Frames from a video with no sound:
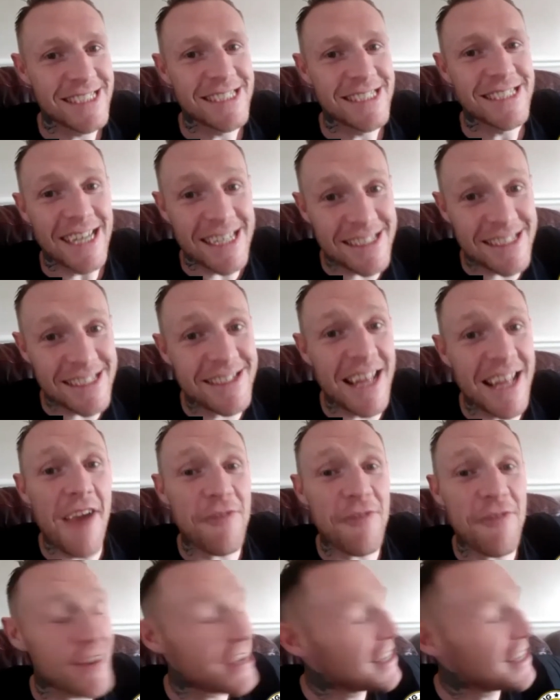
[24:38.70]
it's
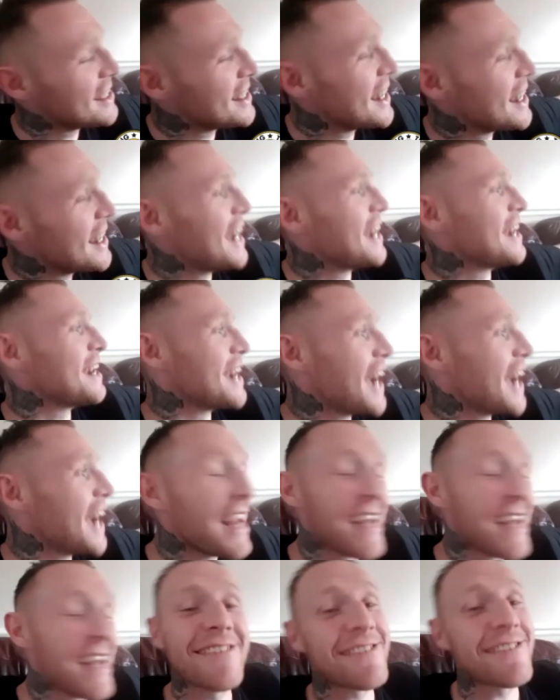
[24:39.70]
definitely an
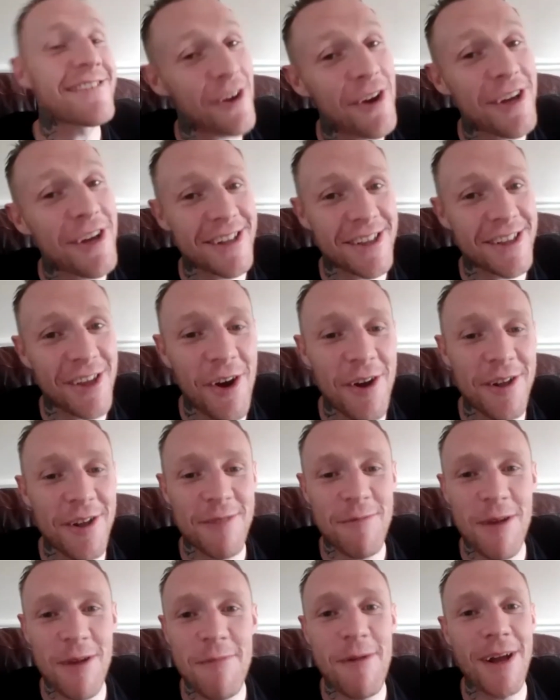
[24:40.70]
exciting time
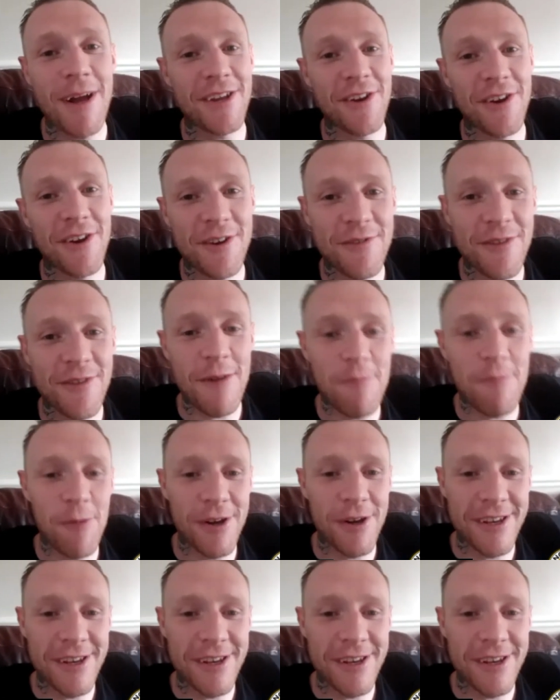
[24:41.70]
to be a Man United fan, but